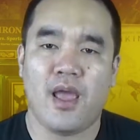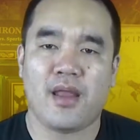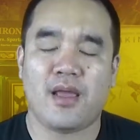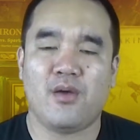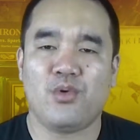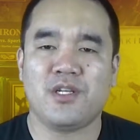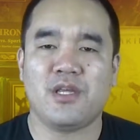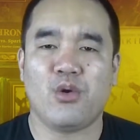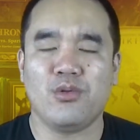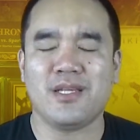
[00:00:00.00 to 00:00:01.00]
Now, one of
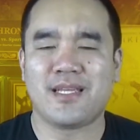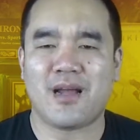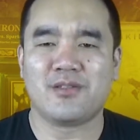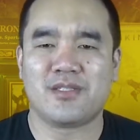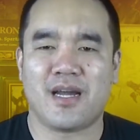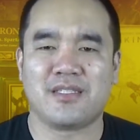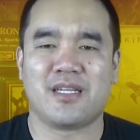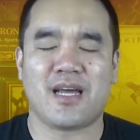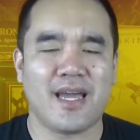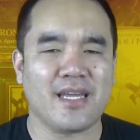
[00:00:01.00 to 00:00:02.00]
the only downsides
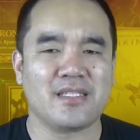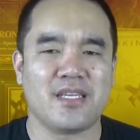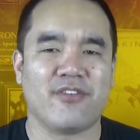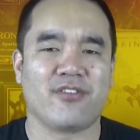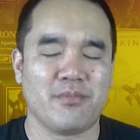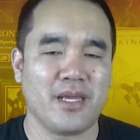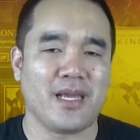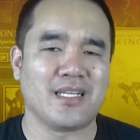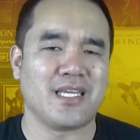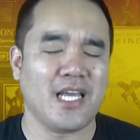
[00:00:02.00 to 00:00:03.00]
that I can say for
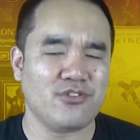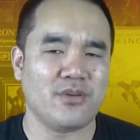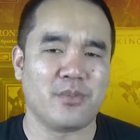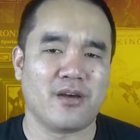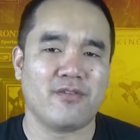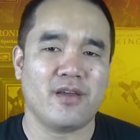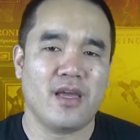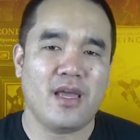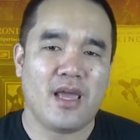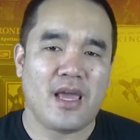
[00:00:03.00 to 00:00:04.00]
me as a history buff
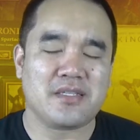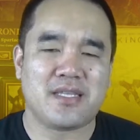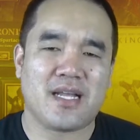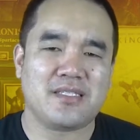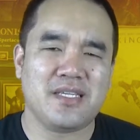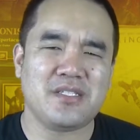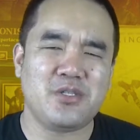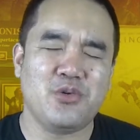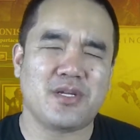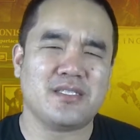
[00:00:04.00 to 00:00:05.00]
is that Season
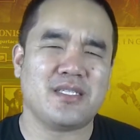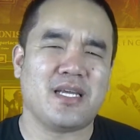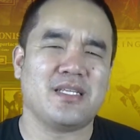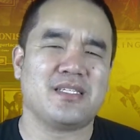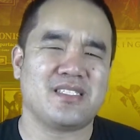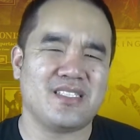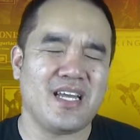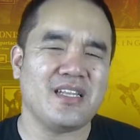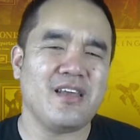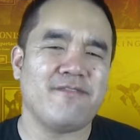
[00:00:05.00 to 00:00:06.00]
2 contains
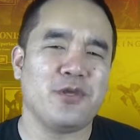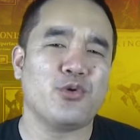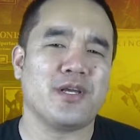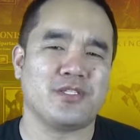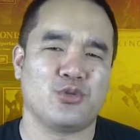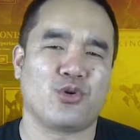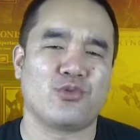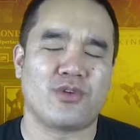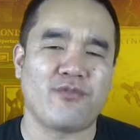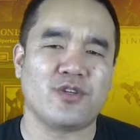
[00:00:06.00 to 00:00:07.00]
slightly fewer
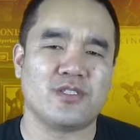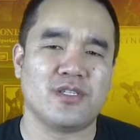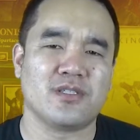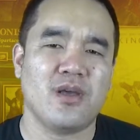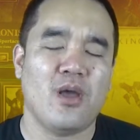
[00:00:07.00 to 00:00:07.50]
historical references